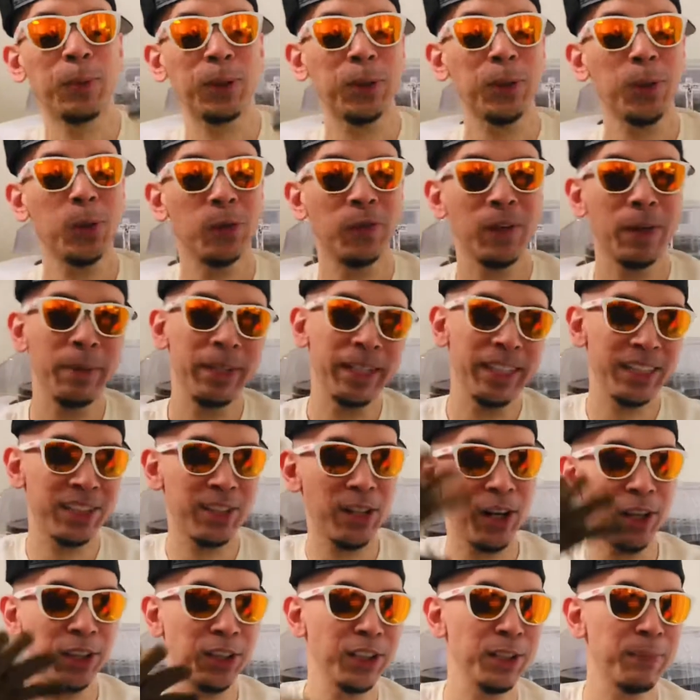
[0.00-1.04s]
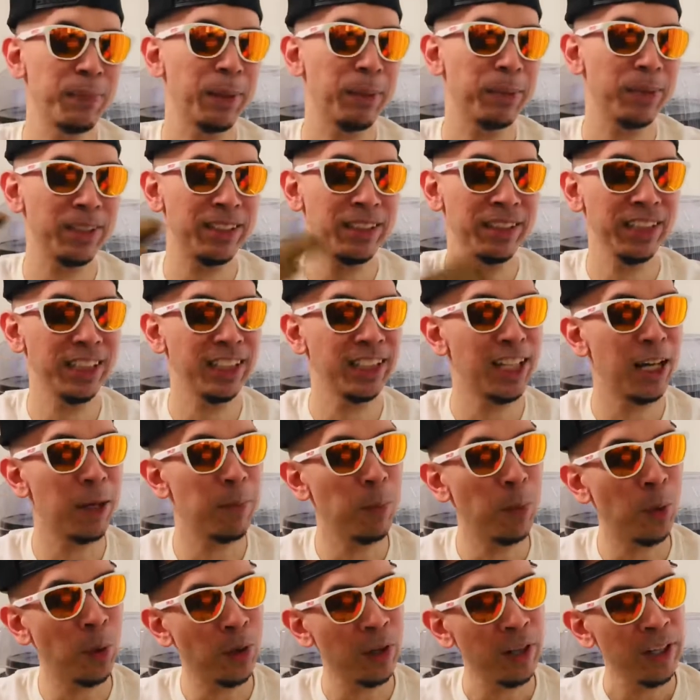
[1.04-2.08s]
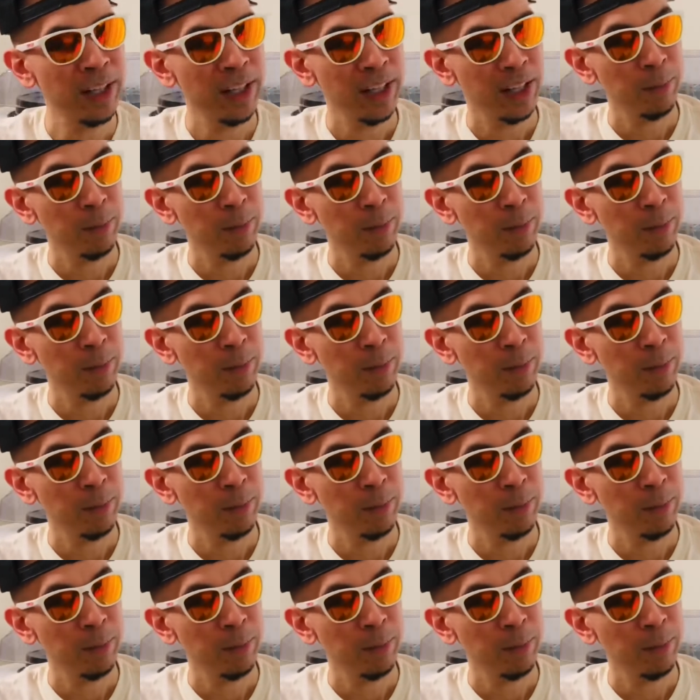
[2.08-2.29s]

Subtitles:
cool. If I made it darker, you'd be able to see it a lot more.